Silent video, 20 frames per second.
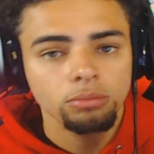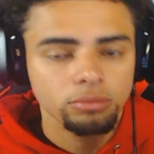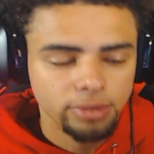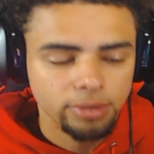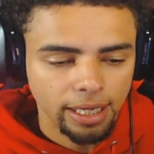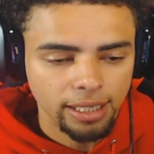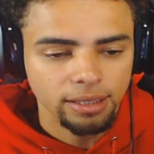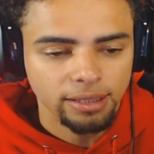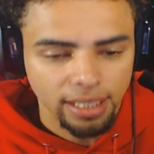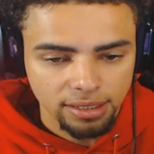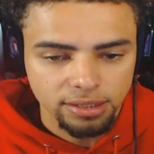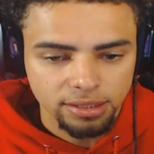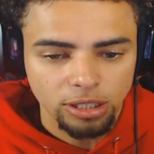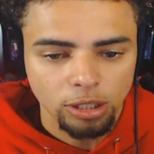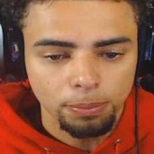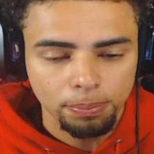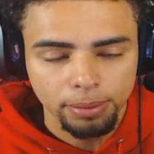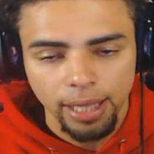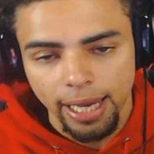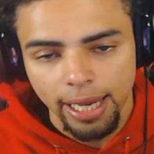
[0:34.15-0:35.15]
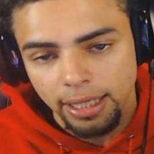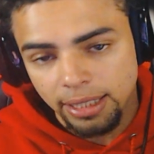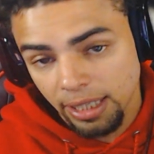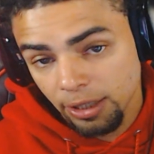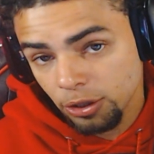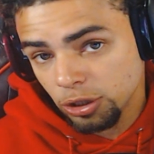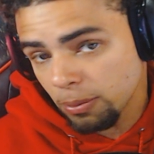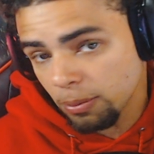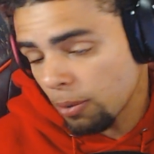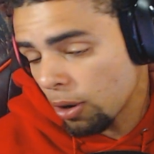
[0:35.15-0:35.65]
That's still planned, either
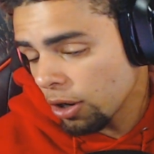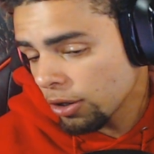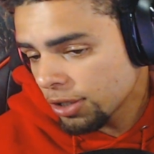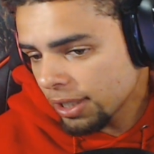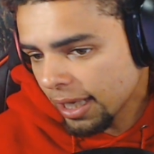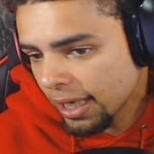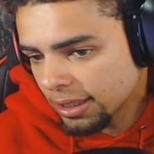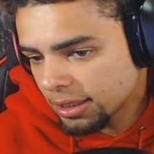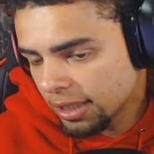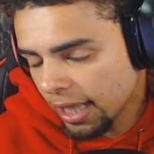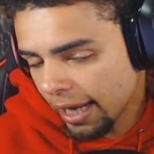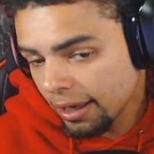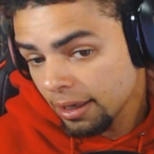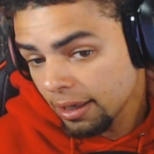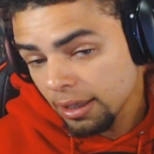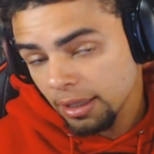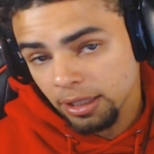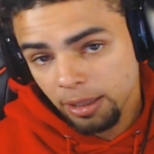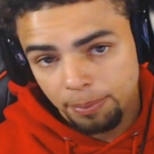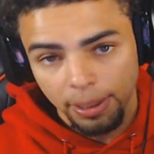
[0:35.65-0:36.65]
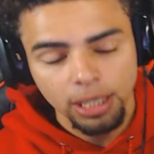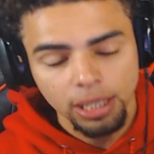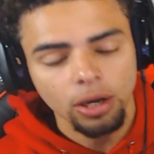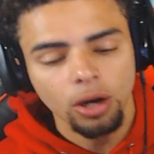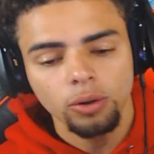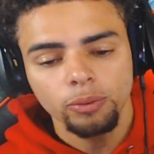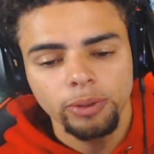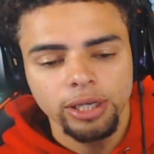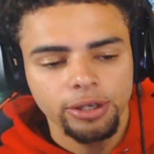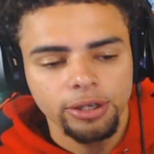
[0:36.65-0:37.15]
tomorrow or the next day, depending on
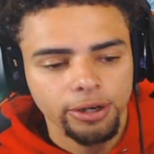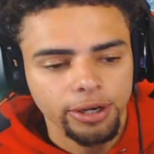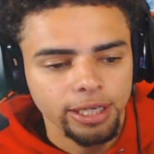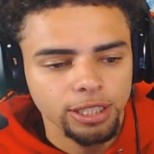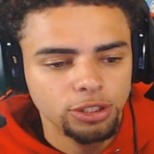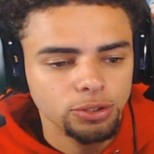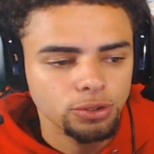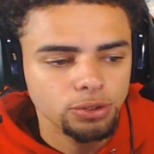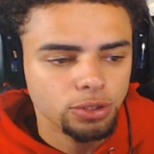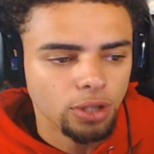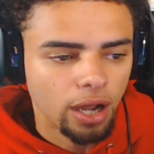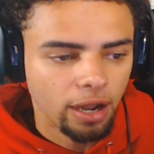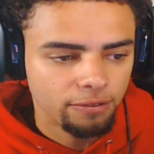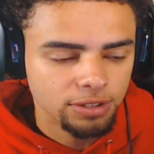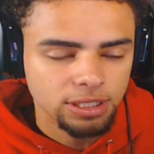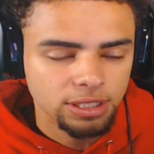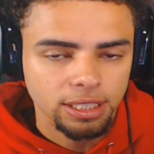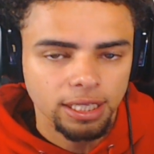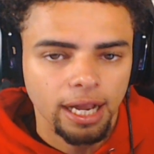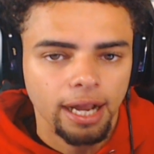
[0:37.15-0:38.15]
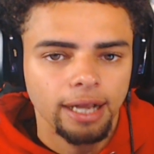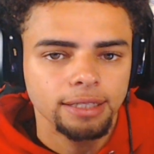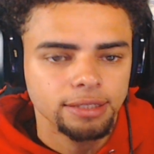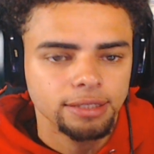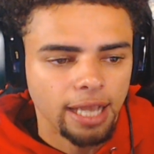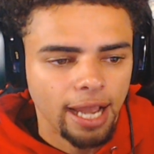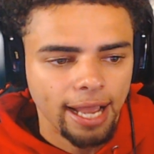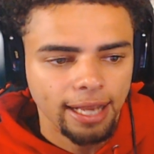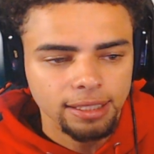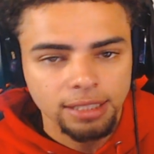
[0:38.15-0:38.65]
render issues. Obviously, guys, I
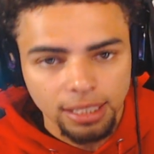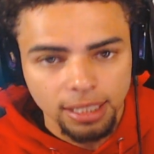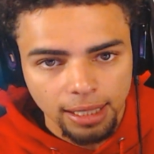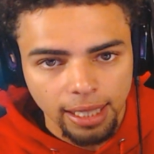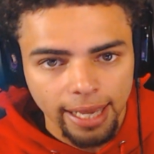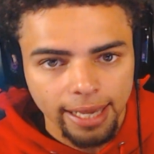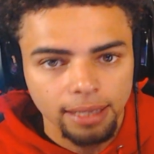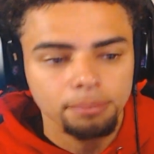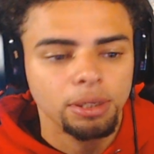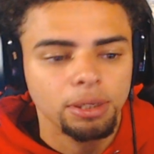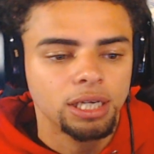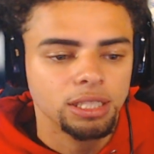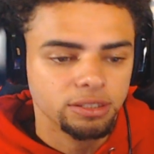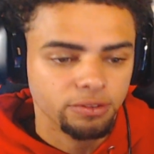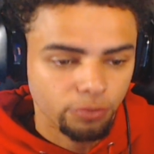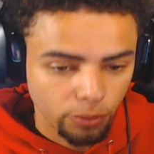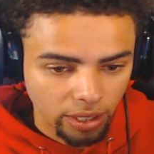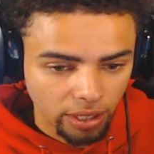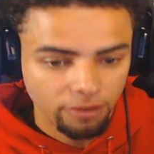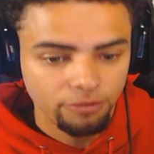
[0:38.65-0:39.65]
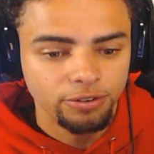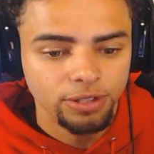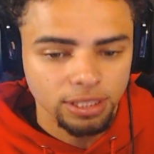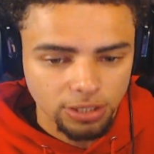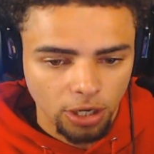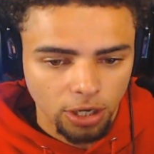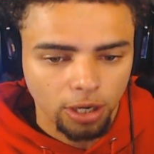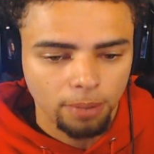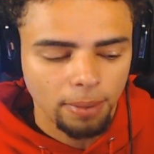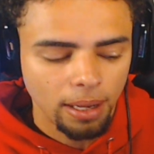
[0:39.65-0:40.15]
had to delay it because of what I'm finna
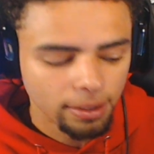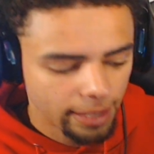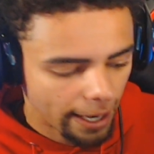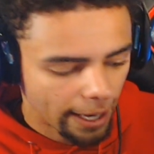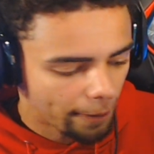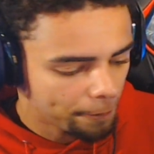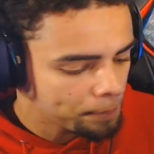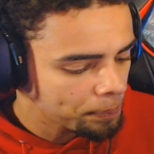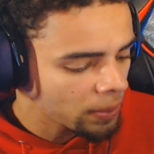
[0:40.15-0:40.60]
talk about now.